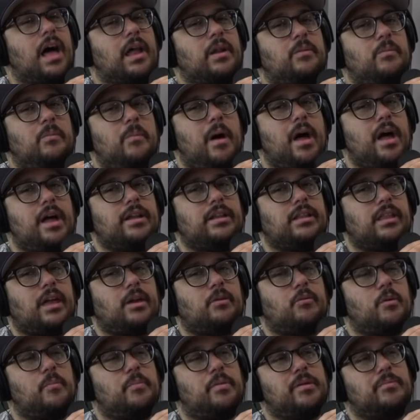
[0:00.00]
I don't mind
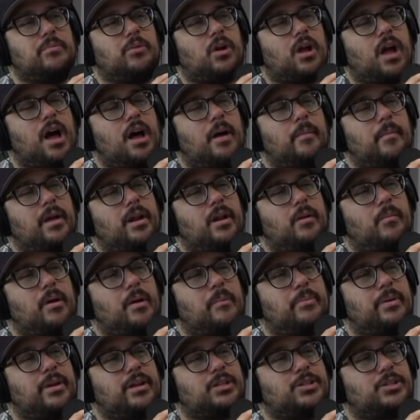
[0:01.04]
like when people comment on my
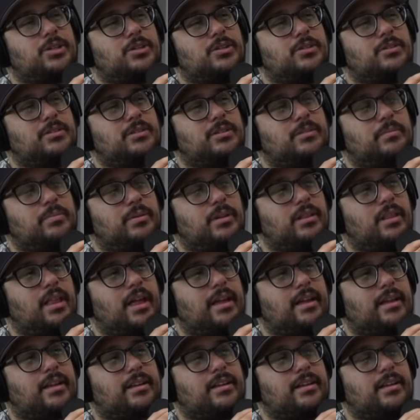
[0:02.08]
pictures, but
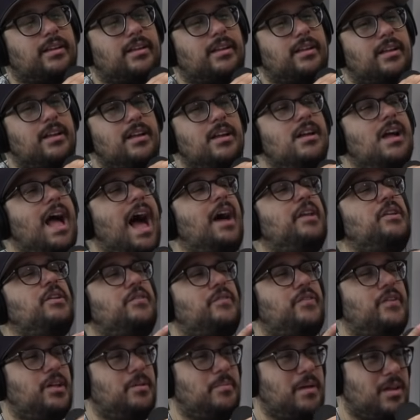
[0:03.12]
like, how do you
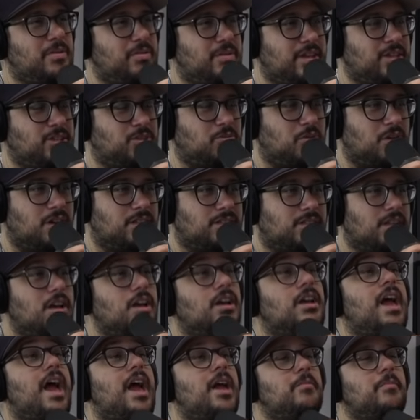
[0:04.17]
feel about these ones?
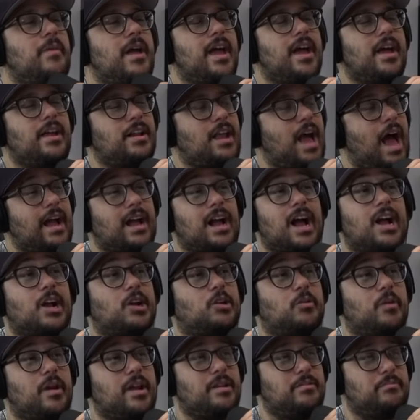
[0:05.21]
Hey man, I got
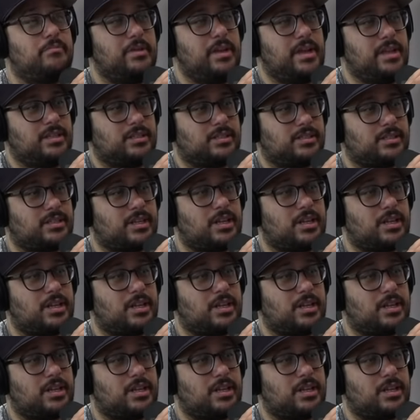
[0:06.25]
great beats.